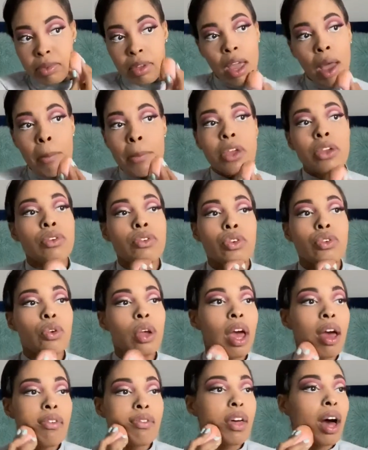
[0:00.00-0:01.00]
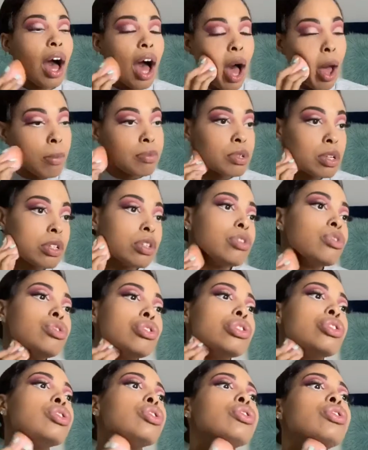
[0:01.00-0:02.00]
I mean, you do have the option
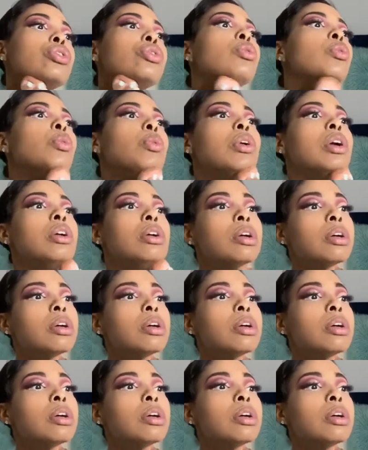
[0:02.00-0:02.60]
to,